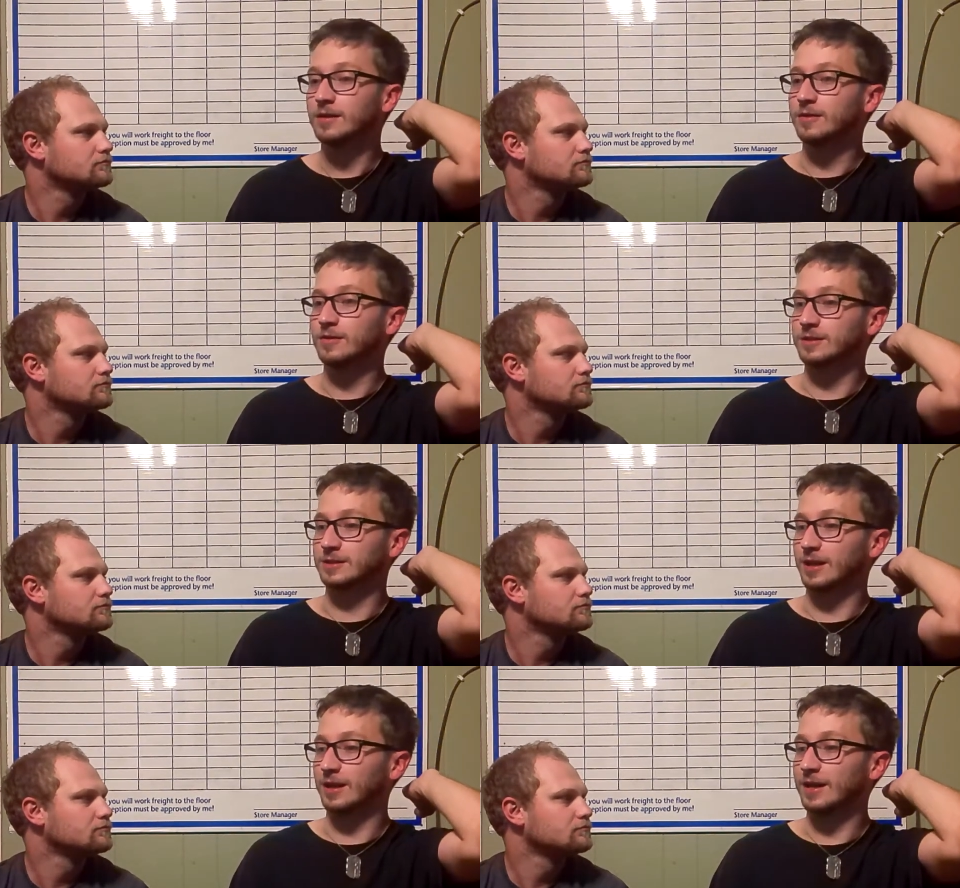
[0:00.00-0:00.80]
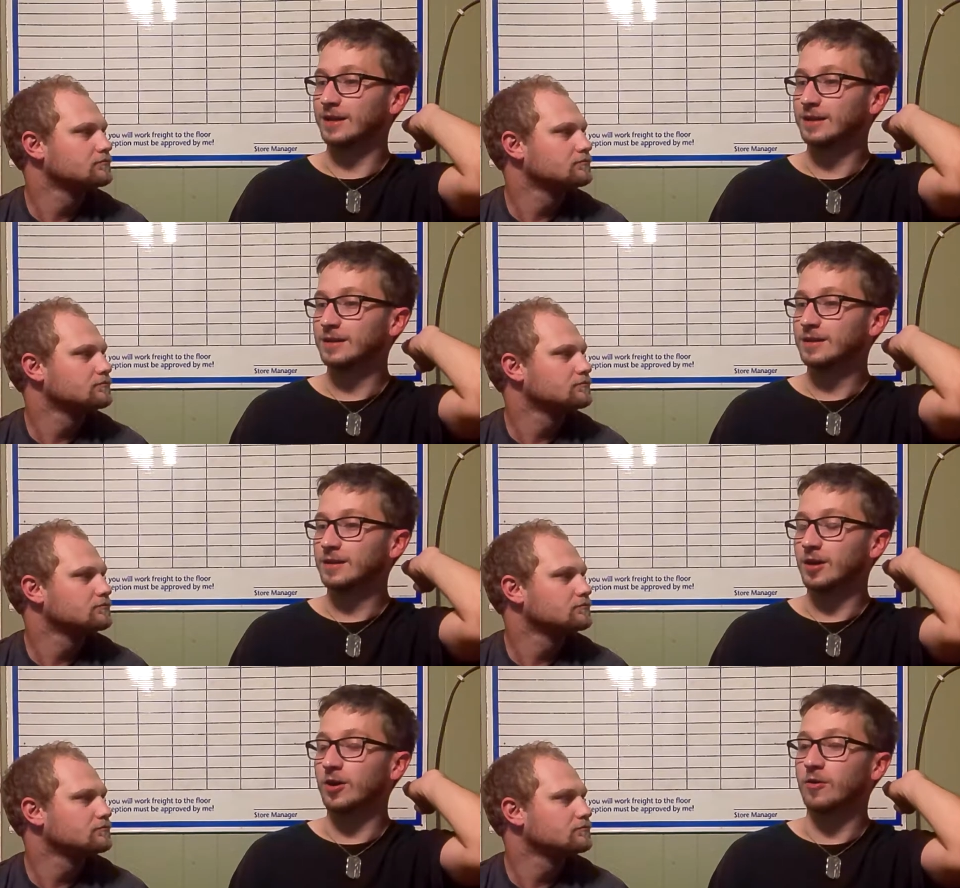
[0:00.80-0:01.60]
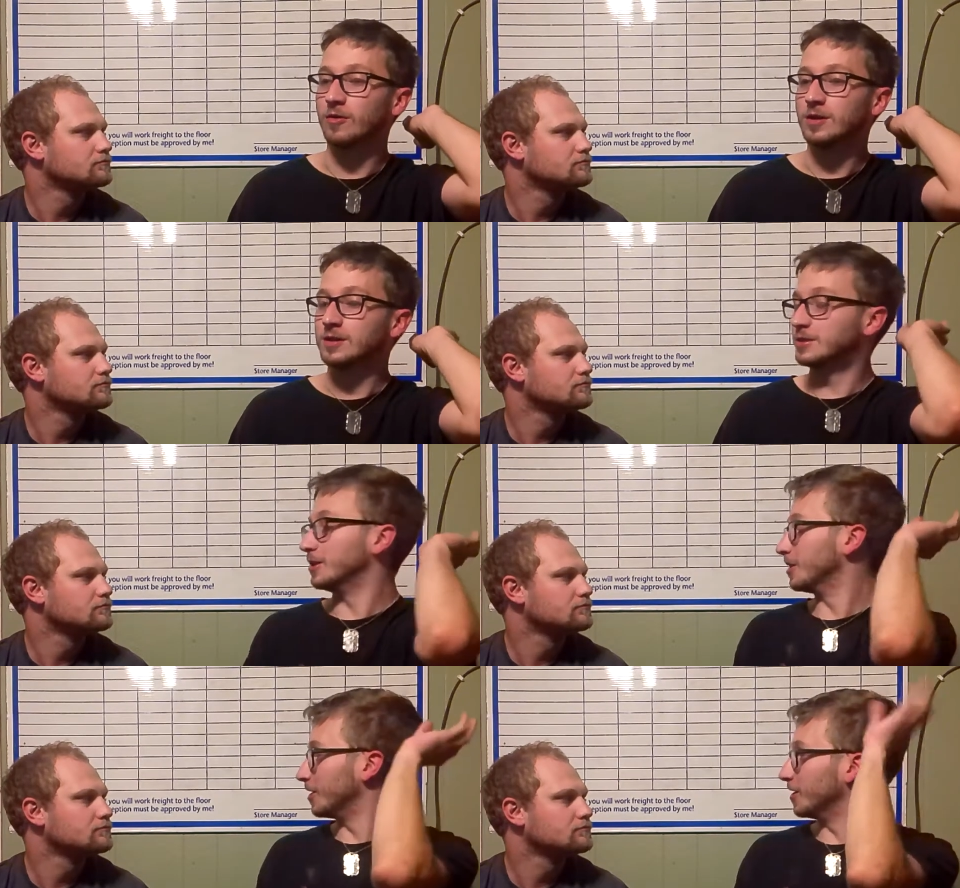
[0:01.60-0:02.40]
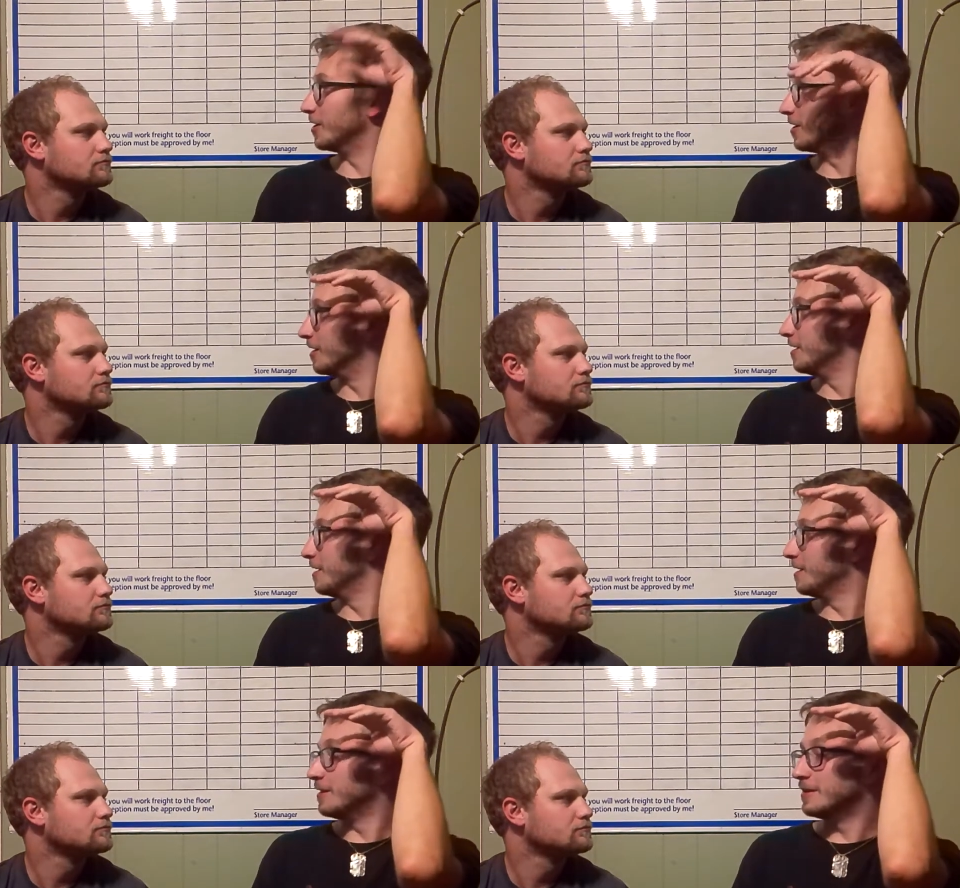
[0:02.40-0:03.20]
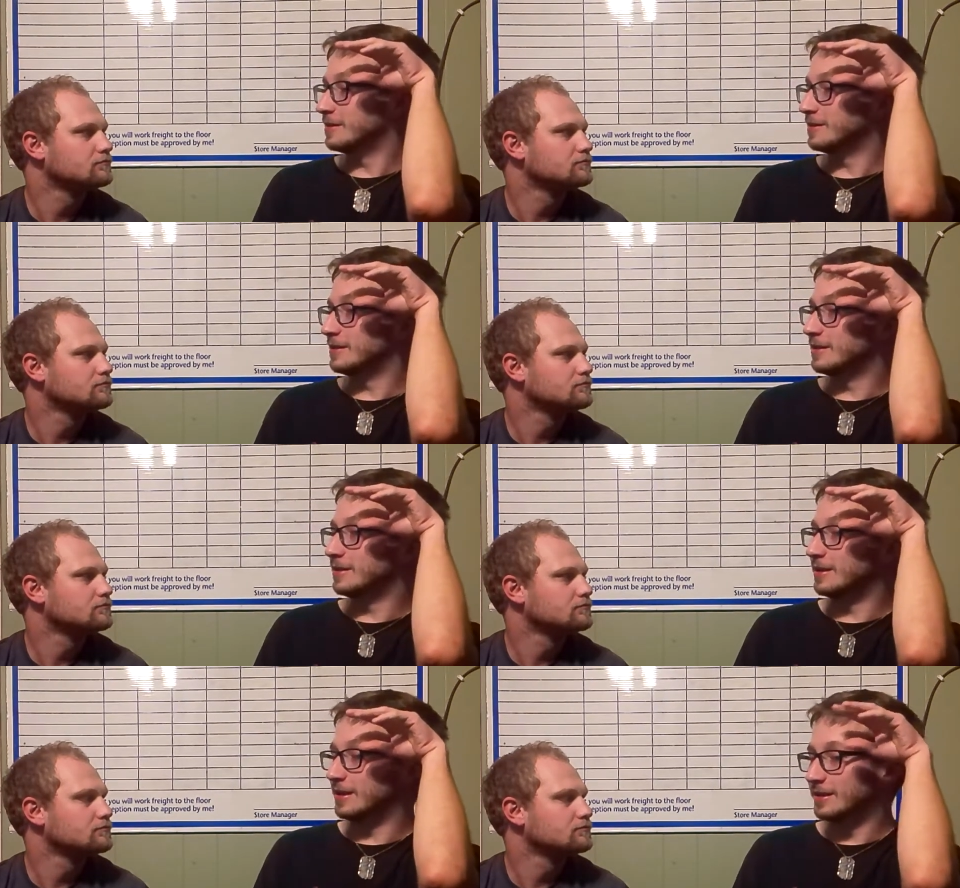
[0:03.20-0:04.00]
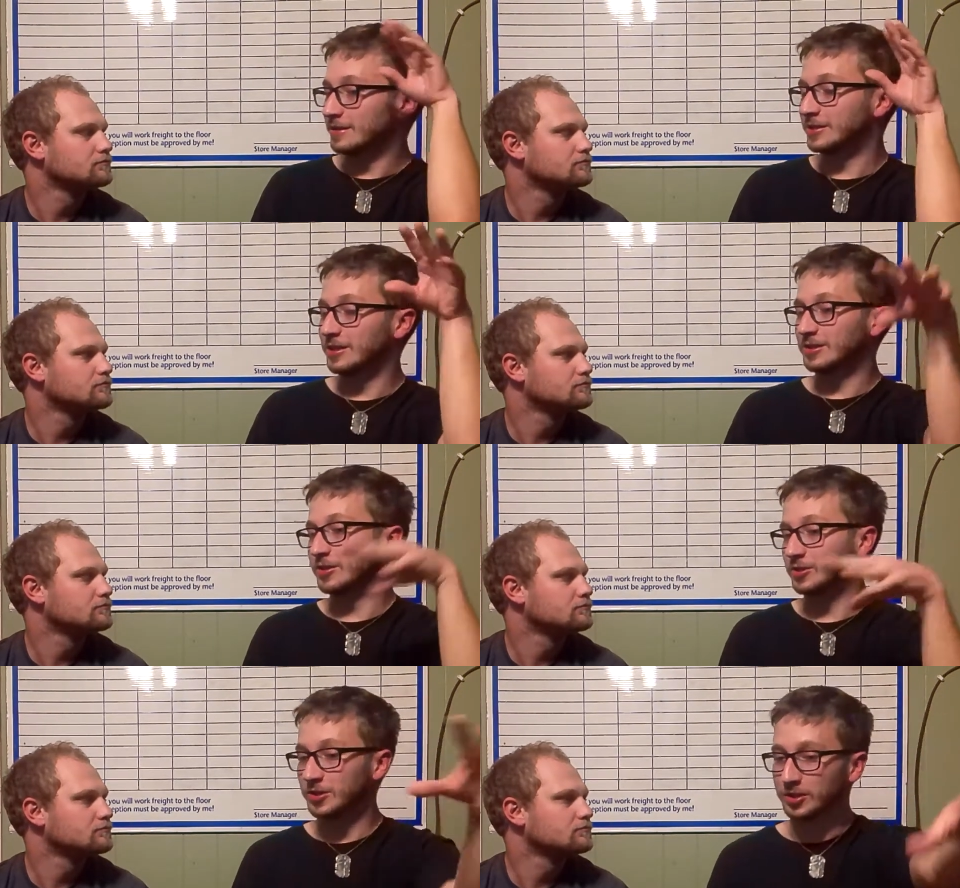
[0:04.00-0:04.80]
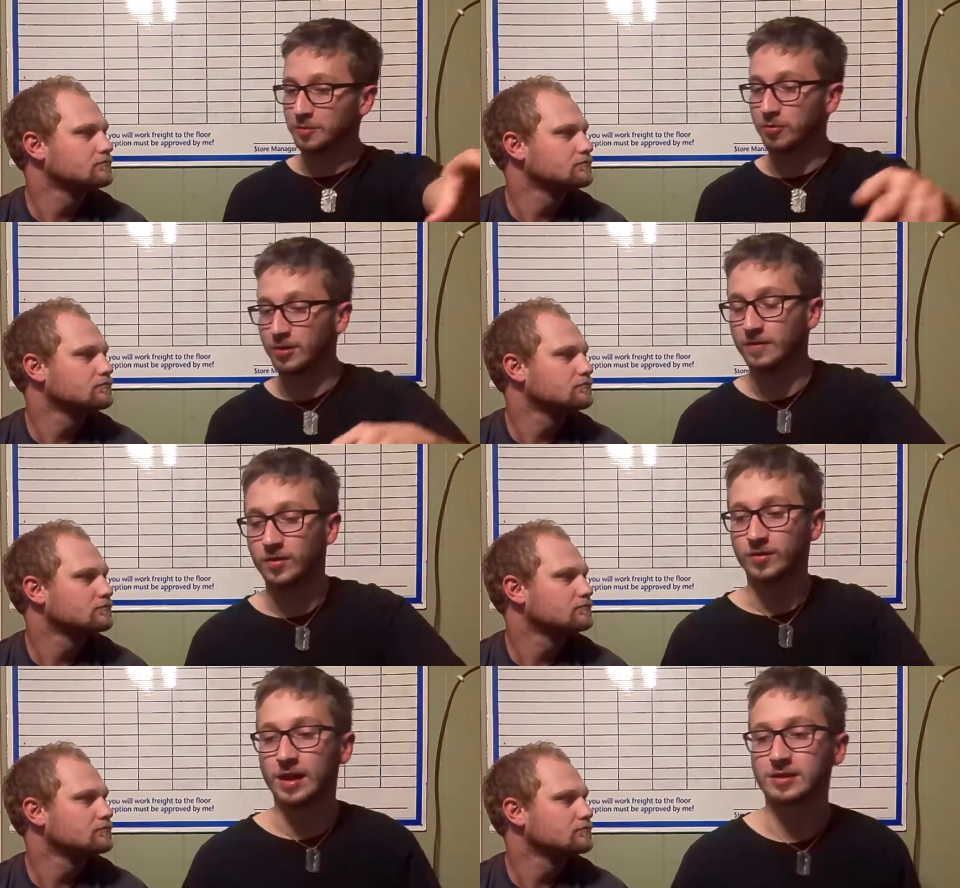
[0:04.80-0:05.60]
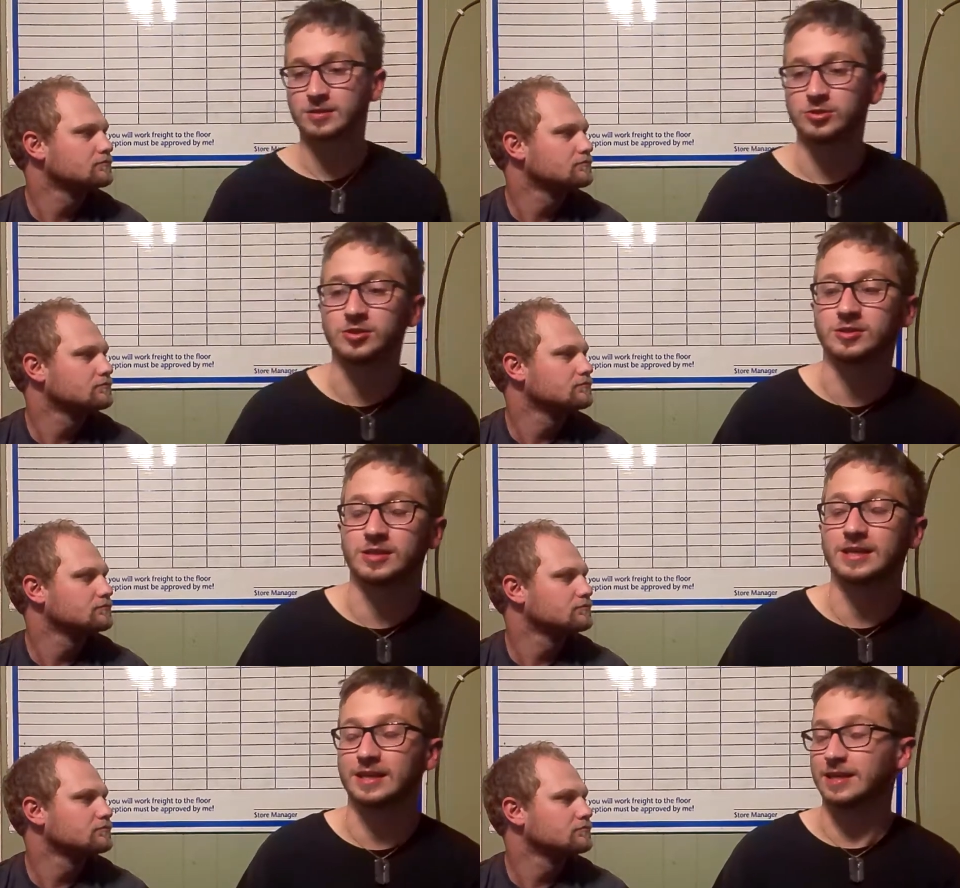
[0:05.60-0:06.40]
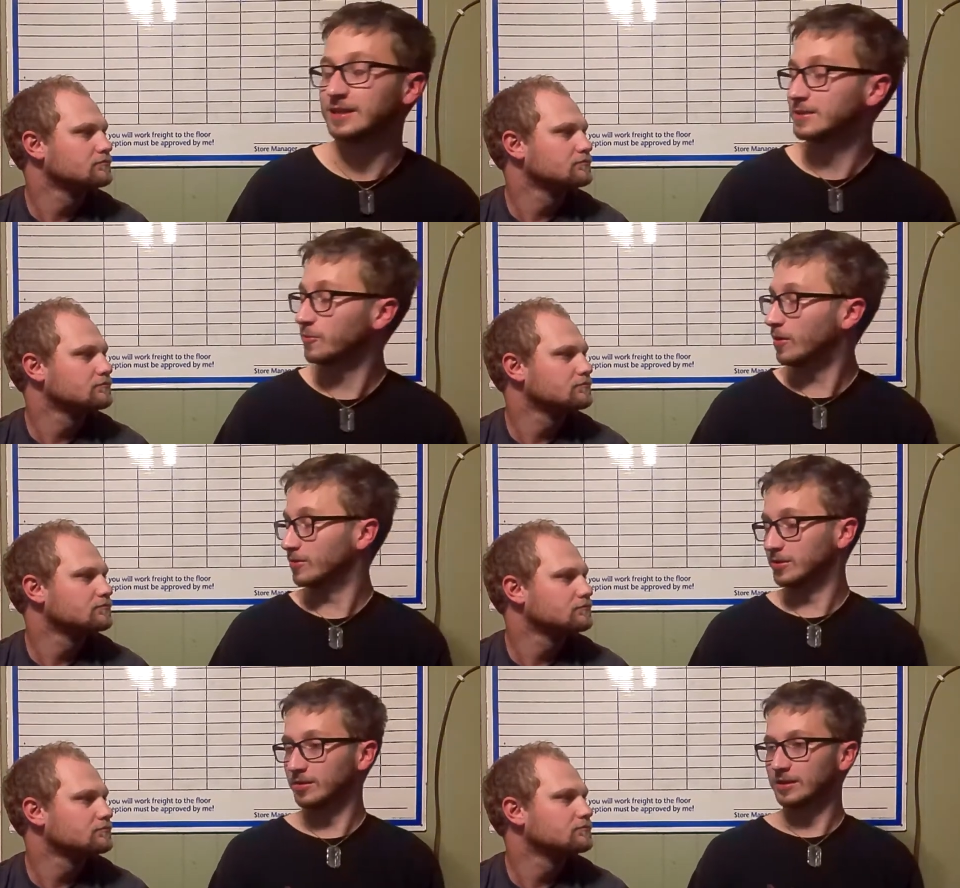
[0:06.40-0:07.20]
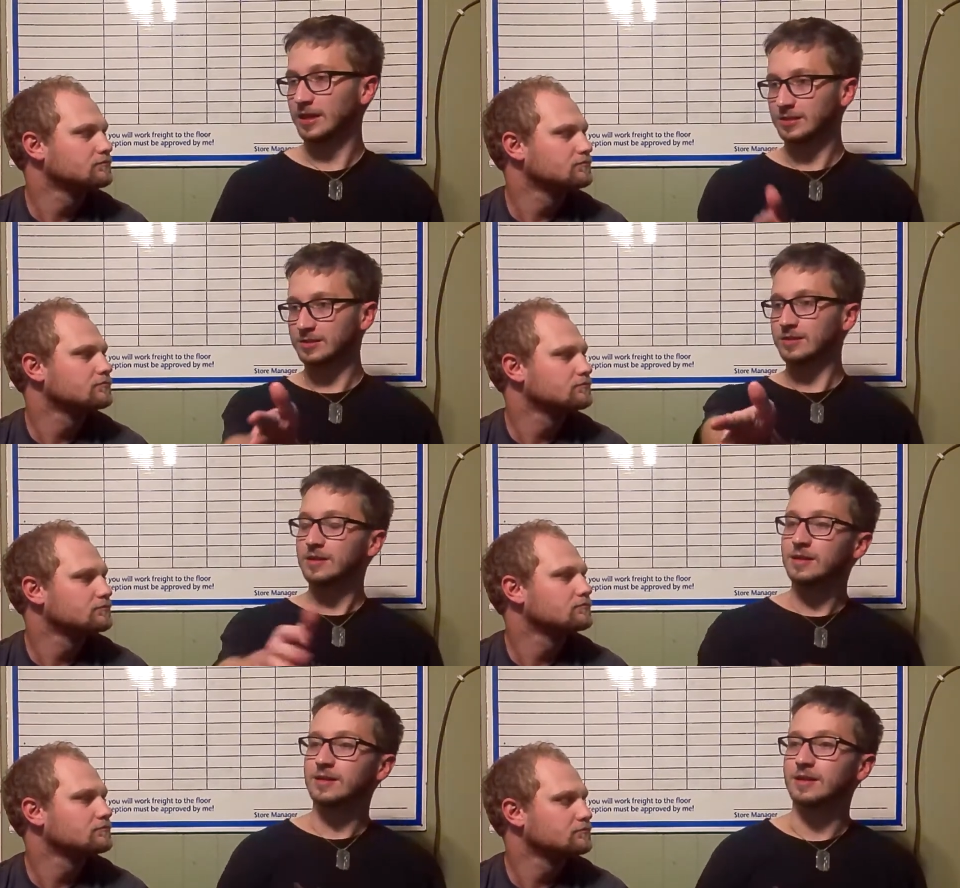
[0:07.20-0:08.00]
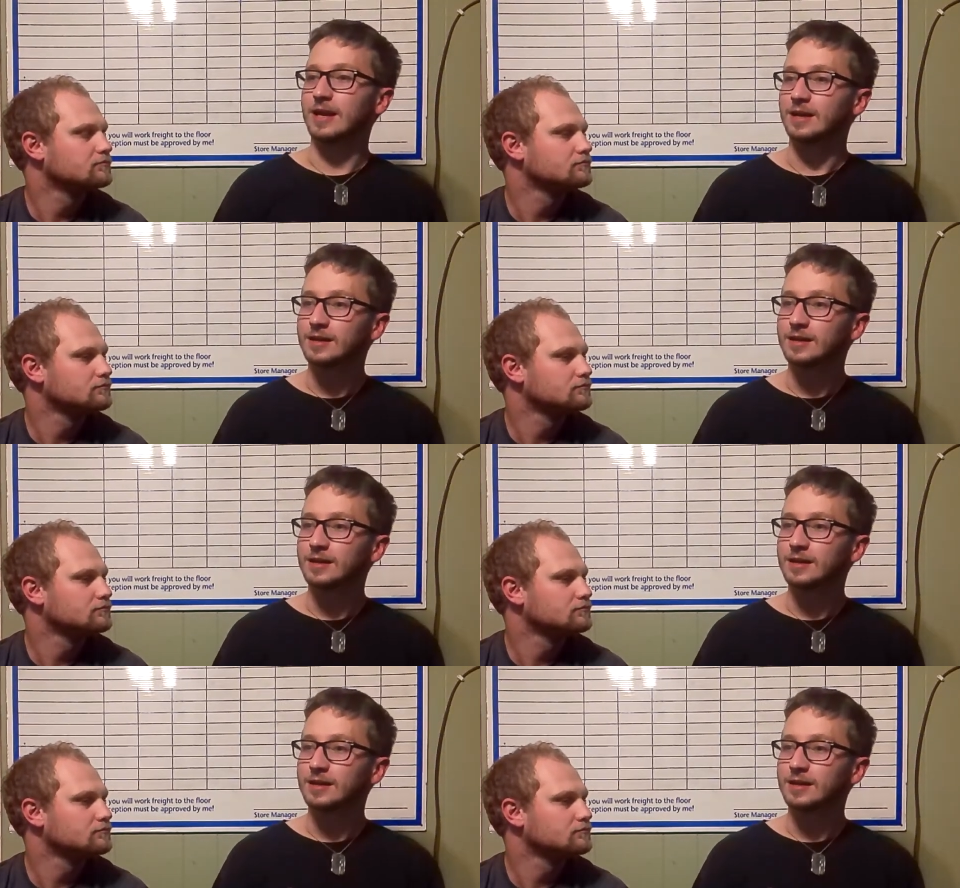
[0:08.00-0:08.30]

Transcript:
Speaker 1: It's kind of like, oh, to her, it to, to to her point of view, that's she's thinking it's Walter, and that's like